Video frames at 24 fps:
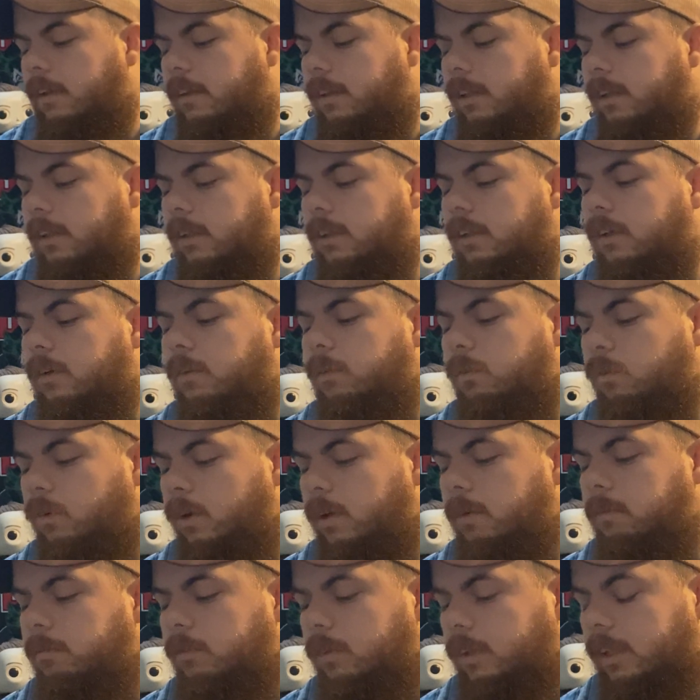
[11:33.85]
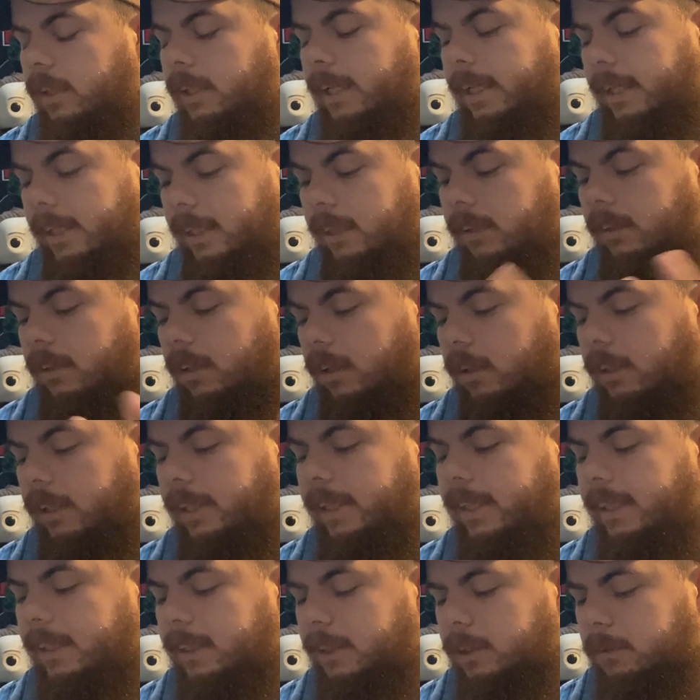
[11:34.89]
The one, and luckily
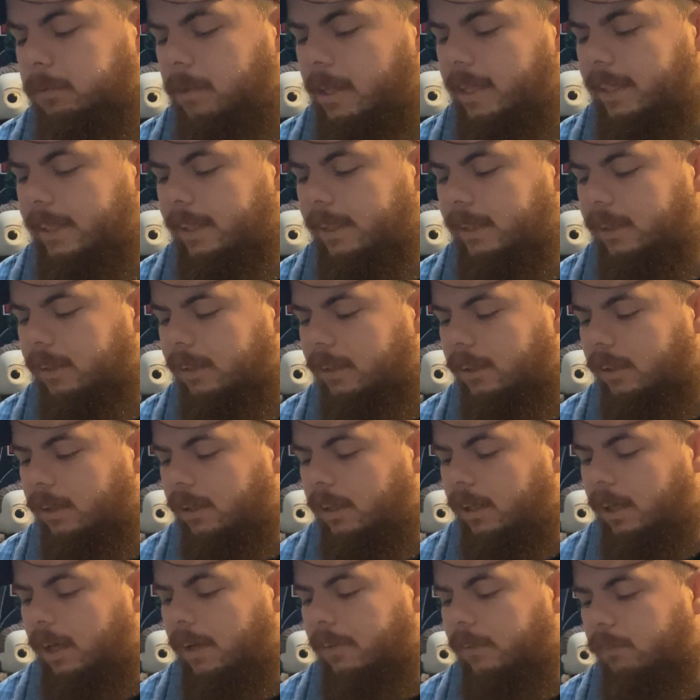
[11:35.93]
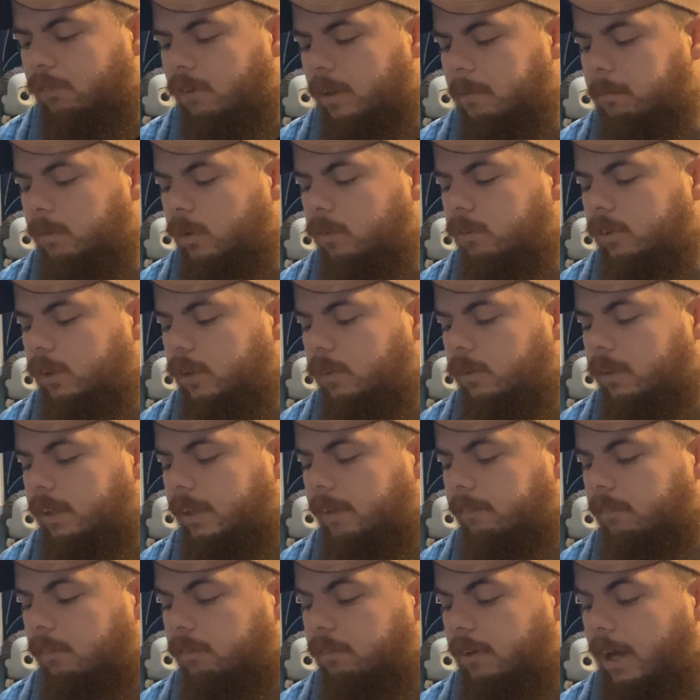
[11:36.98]
he explained it, the one movie you can
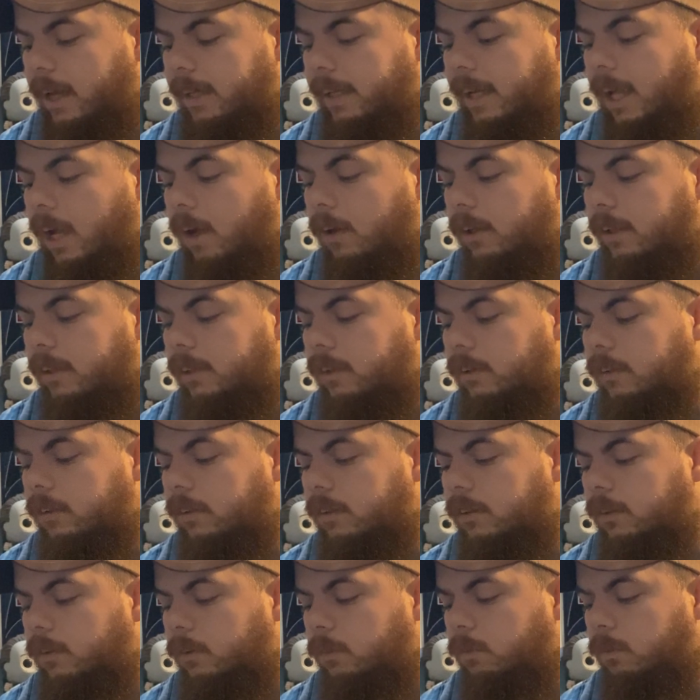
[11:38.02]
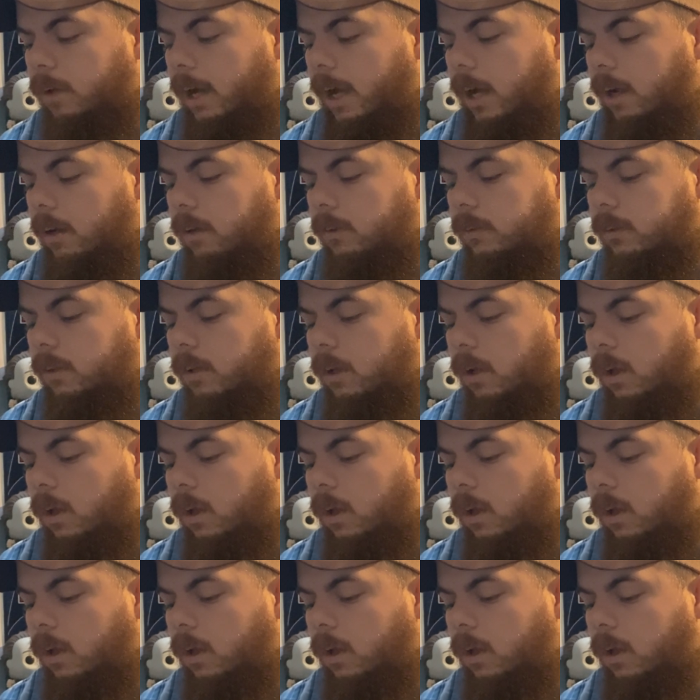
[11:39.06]
never find out in the wild